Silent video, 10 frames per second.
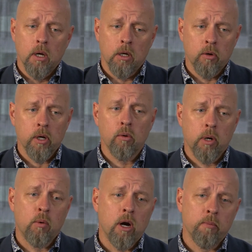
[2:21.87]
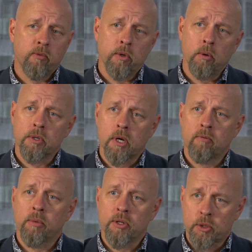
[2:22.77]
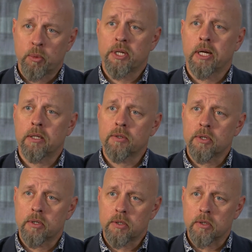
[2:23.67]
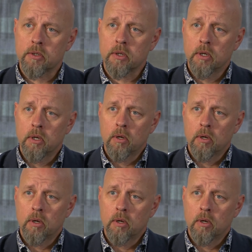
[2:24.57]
a critical requirement for the U S government is to protect its citizens,